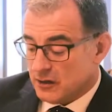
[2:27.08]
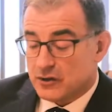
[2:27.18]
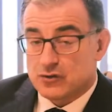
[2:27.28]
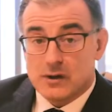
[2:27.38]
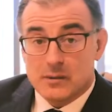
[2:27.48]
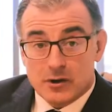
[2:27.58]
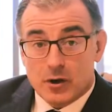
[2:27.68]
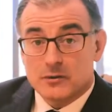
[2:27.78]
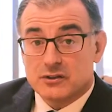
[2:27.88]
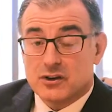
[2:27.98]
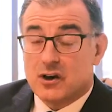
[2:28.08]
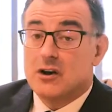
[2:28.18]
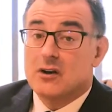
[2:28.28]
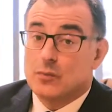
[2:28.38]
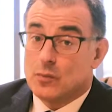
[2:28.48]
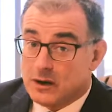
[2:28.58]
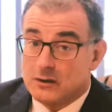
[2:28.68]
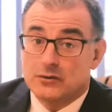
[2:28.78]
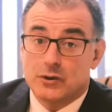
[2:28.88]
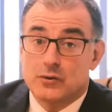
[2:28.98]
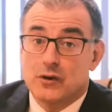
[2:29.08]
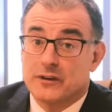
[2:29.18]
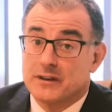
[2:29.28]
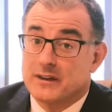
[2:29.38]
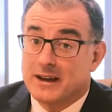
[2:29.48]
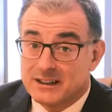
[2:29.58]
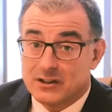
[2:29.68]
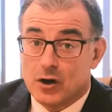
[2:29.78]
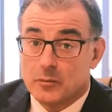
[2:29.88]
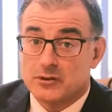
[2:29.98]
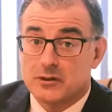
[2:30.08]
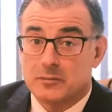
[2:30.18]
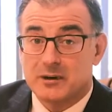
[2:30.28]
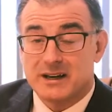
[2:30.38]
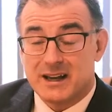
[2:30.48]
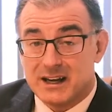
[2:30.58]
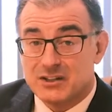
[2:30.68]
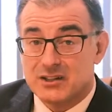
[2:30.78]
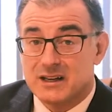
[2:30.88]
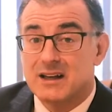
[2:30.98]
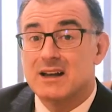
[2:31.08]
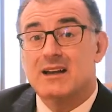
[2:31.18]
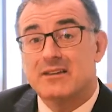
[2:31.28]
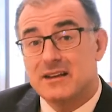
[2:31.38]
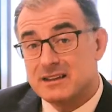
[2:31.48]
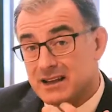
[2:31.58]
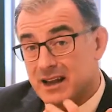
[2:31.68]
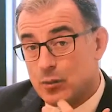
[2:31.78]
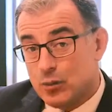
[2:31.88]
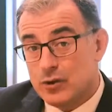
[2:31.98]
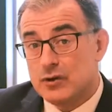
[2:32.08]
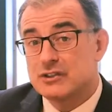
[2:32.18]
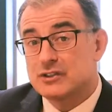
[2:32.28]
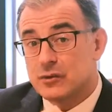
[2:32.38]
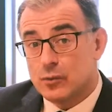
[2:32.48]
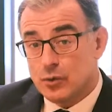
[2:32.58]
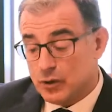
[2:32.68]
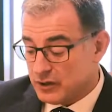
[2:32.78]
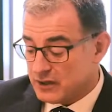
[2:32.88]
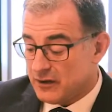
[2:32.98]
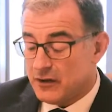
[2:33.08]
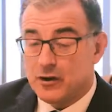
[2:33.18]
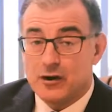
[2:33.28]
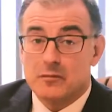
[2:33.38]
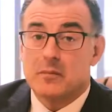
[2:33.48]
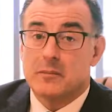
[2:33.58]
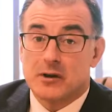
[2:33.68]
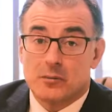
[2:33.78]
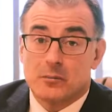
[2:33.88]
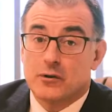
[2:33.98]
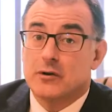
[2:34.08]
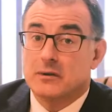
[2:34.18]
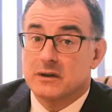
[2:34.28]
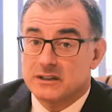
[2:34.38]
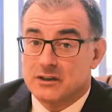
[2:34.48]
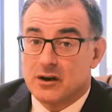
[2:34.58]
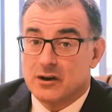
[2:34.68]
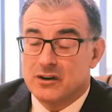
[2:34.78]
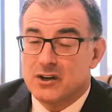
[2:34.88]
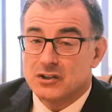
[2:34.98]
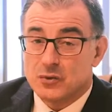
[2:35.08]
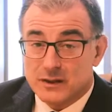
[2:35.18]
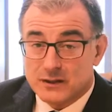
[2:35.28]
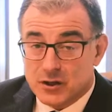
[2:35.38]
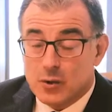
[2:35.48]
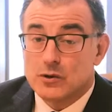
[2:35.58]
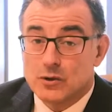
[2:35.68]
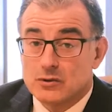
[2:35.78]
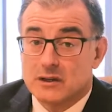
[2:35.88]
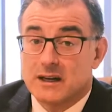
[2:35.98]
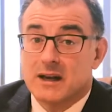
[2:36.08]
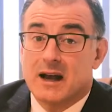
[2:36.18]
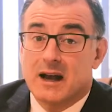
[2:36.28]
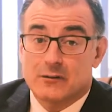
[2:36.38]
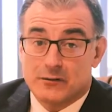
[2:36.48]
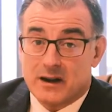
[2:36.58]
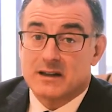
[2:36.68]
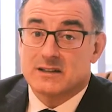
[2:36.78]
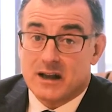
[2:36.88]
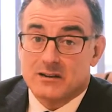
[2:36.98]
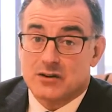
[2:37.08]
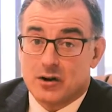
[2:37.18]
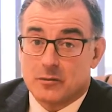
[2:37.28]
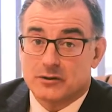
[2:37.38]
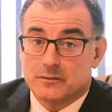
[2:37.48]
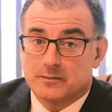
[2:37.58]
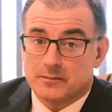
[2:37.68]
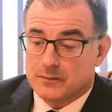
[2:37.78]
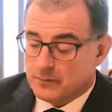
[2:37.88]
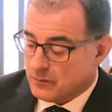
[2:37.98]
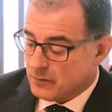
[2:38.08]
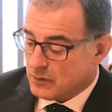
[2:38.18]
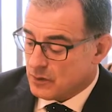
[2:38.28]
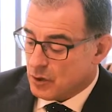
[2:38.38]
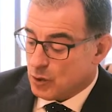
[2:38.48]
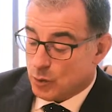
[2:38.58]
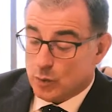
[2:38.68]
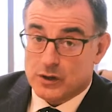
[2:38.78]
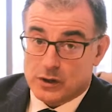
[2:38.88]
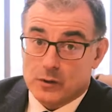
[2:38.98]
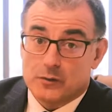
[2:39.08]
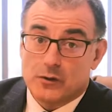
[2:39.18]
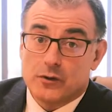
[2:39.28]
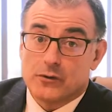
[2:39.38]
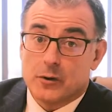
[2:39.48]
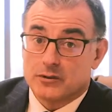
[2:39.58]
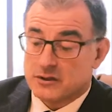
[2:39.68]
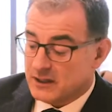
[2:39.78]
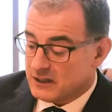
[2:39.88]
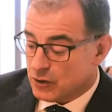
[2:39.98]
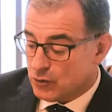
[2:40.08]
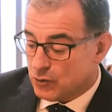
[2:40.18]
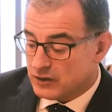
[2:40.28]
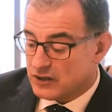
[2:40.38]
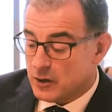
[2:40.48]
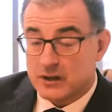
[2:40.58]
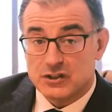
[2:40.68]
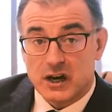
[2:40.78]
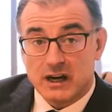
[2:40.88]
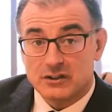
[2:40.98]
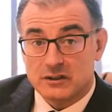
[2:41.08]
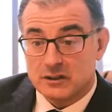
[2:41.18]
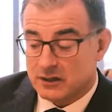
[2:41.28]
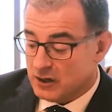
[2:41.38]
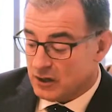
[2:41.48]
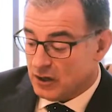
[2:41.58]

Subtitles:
The treatment options are, well, do nothing, that is an option, but occasionally things can get worse and worse and the nerve may become permanently scarred. So we don't usually advise that as an option. One of the other options is a cortisone injection.